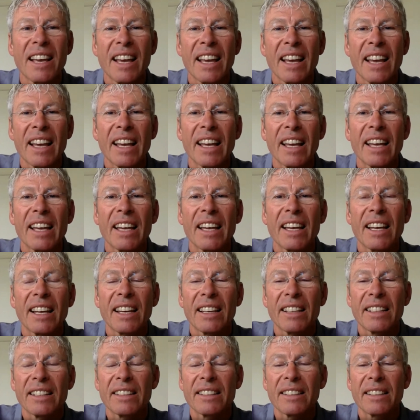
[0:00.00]

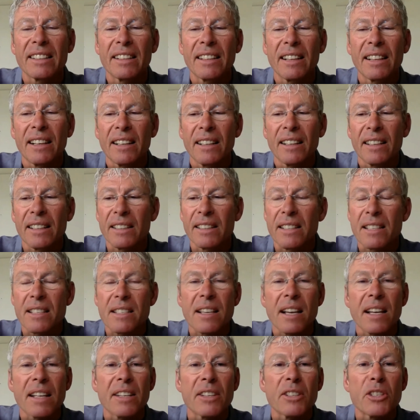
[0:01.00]
and
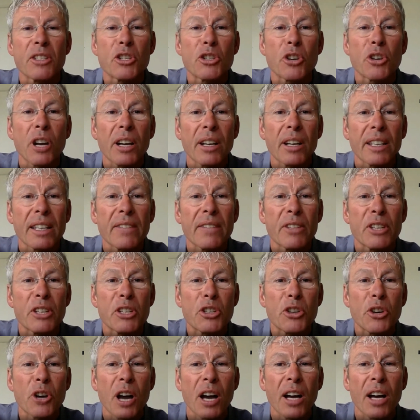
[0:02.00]
decided to give it a
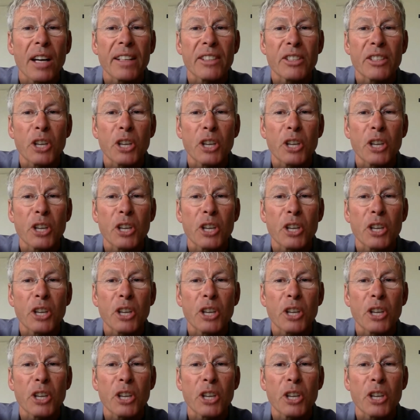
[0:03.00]
try.